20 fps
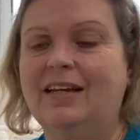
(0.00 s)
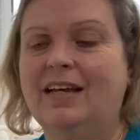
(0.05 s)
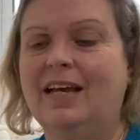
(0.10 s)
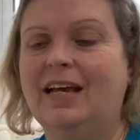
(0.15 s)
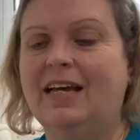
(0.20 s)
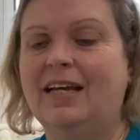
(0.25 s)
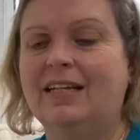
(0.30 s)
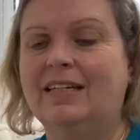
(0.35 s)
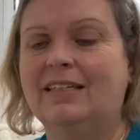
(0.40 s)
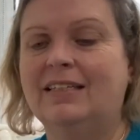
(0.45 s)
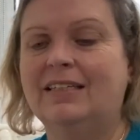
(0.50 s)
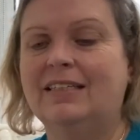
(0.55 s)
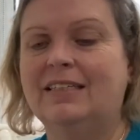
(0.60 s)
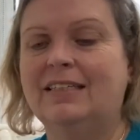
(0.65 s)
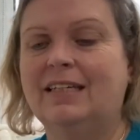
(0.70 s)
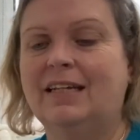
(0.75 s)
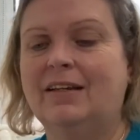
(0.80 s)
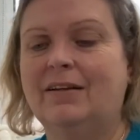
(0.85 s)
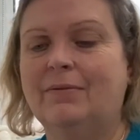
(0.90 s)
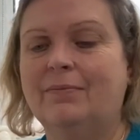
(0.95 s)
And
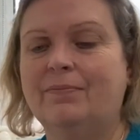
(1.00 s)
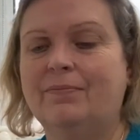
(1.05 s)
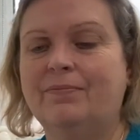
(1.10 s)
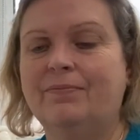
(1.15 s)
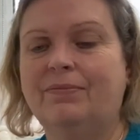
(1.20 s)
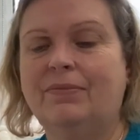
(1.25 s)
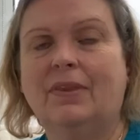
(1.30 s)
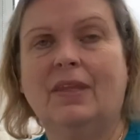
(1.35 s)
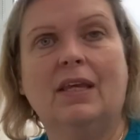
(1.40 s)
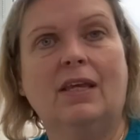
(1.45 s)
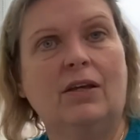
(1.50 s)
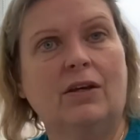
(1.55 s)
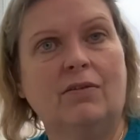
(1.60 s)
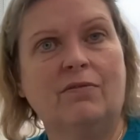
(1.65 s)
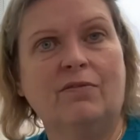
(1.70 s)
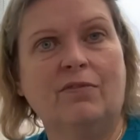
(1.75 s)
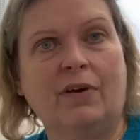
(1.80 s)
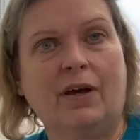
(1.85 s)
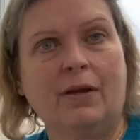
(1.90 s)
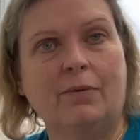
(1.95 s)
you
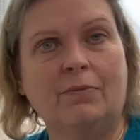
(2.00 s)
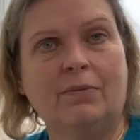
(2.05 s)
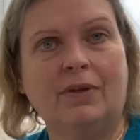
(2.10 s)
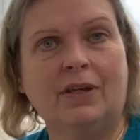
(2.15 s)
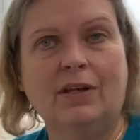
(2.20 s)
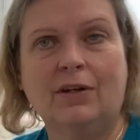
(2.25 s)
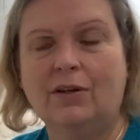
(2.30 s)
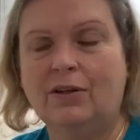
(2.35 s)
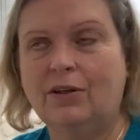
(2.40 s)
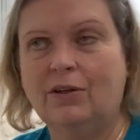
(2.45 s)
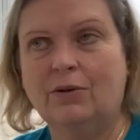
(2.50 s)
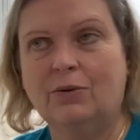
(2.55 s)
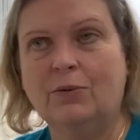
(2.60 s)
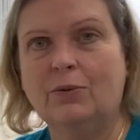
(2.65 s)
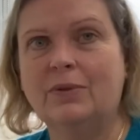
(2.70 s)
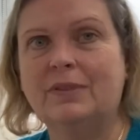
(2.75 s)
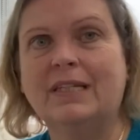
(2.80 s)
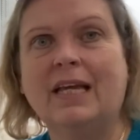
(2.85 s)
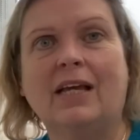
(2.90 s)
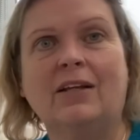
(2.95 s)
can find, you know, you can
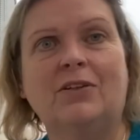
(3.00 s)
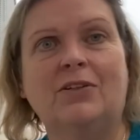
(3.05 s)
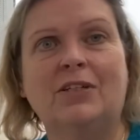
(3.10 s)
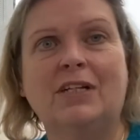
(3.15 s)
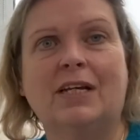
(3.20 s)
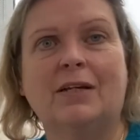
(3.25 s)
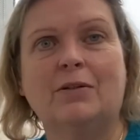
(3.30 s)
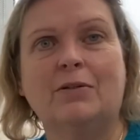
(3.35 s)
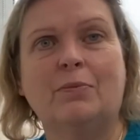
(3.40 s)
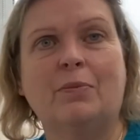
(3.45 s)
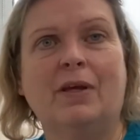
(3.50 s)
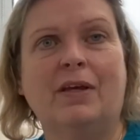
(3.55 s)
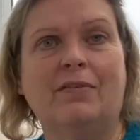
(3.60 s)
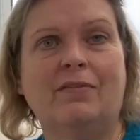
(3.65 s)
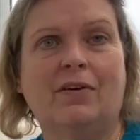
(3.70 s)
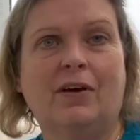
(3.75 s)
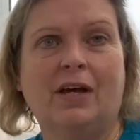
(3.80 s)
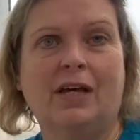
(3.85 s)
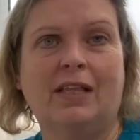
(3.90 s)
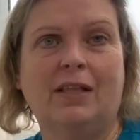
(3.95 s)
always contact me
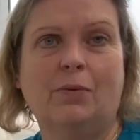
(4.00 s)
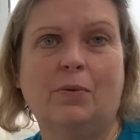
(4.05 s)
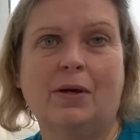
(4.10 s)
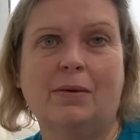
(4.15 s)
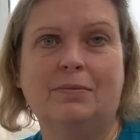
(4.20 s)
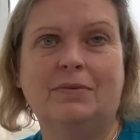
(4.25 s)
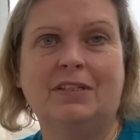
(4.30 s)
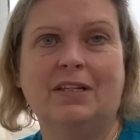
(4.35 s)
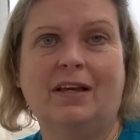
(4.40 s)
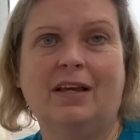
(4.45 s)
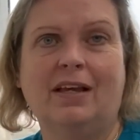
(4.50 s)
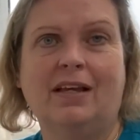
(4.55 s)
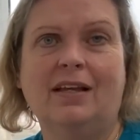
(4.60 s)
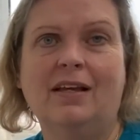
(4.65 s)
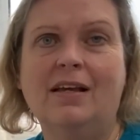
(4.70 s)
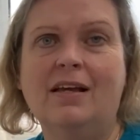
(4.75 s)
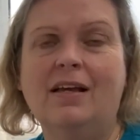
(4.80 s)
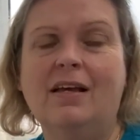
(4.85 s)
via the website,